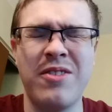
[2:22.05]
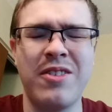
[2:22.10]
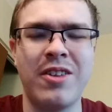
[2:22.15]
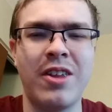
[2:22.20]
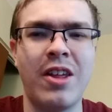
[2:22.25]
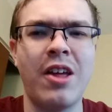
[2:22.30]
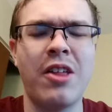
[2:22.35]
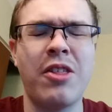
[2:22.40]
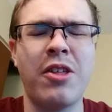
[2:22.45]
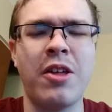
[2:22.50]

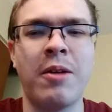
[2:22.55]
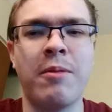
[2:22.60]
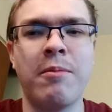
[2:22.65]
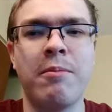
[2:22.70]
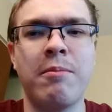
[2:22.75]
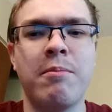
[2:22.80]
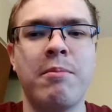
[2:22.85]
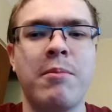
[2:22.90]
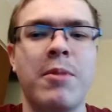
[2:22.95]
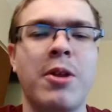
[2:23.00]
guessing
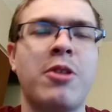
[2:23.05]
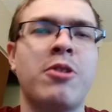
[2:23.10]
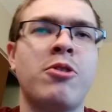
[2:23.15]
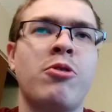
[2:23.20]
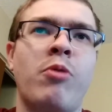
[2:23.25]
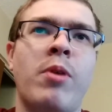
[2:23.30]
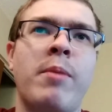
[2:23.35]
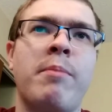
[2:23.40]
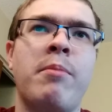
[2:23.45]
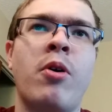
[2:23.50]

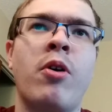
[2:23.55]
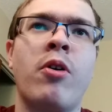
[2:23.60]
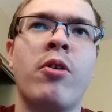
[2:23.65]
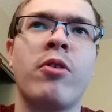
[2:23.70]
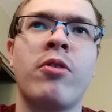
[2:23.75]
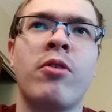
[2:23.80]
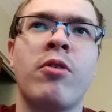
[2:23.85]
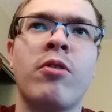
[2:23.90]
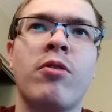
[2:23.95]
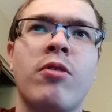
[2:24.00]
mystery
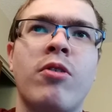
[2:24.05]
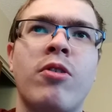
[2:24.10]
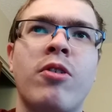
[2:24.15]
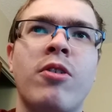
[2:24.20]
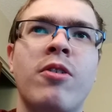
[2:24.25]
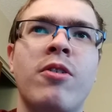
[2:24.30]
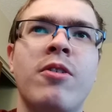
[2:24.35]
partners,